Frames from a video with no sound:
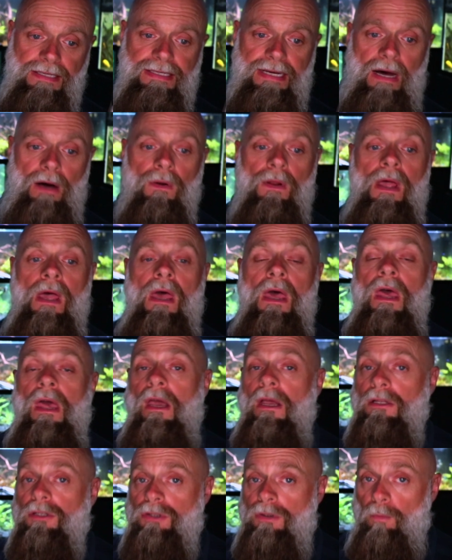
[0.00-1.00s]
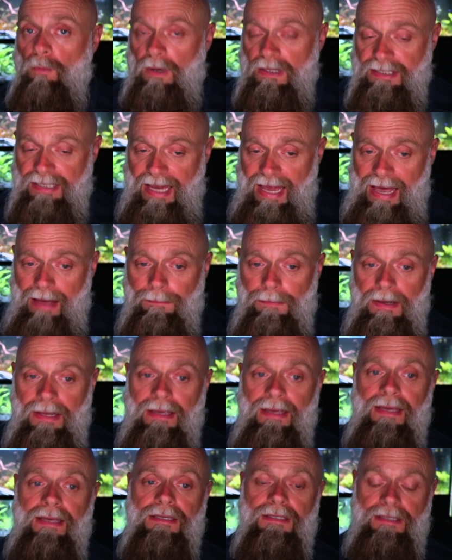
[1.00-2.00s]
out. What's
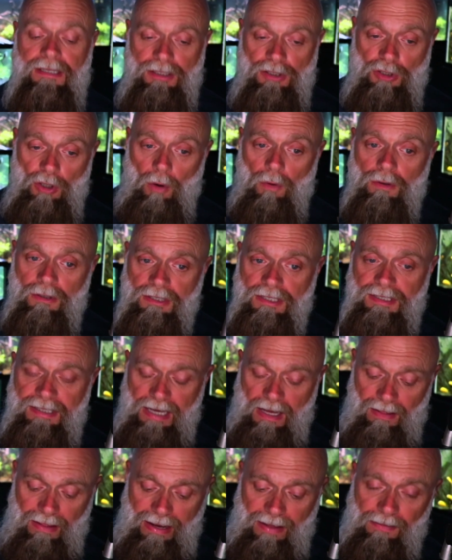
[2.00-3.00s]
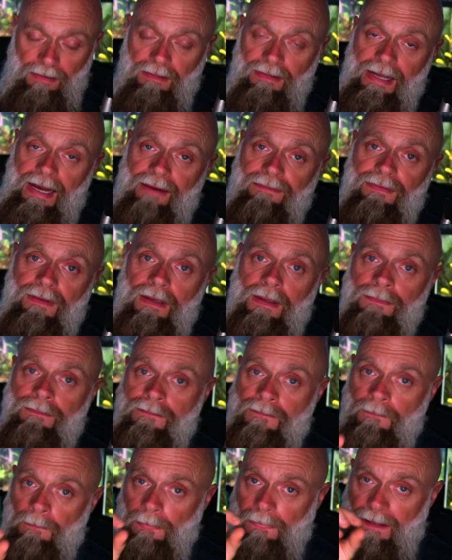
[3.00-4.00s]
happening is the donor cell on the left
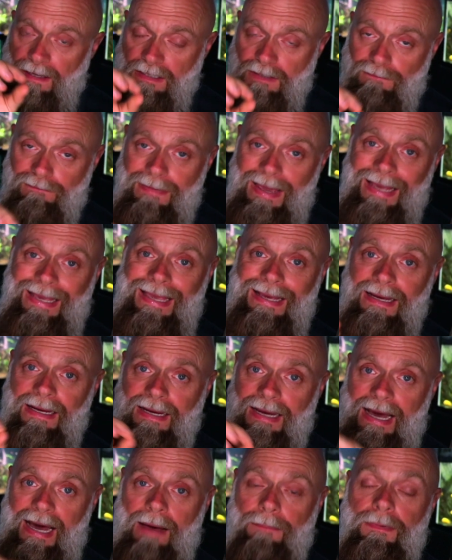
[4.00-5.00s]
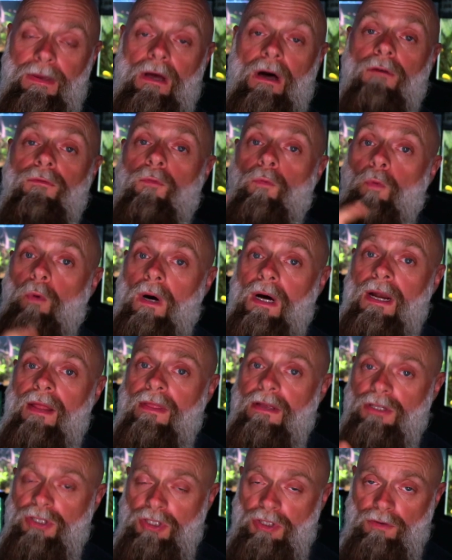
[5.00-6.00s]
is making a copy of one
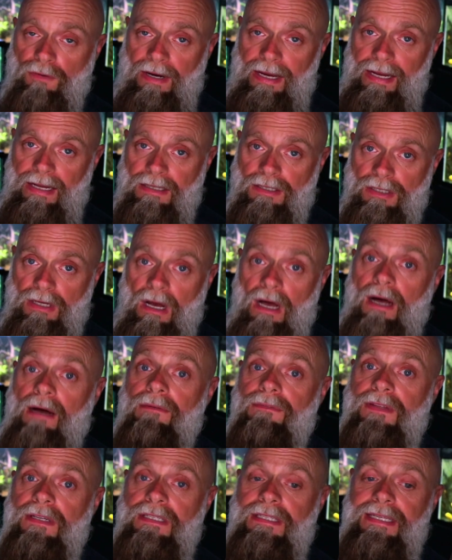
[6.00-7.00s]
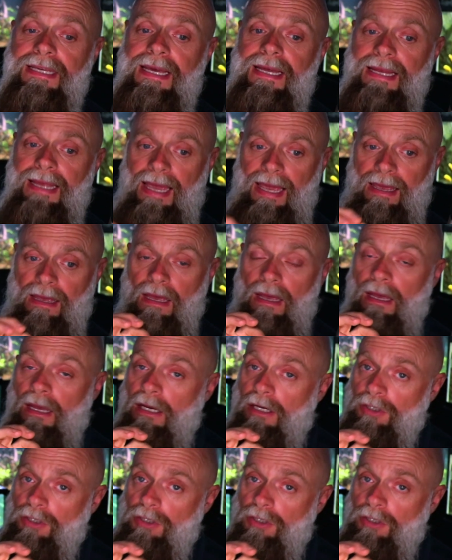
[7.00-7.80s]
of the strands of the DNA,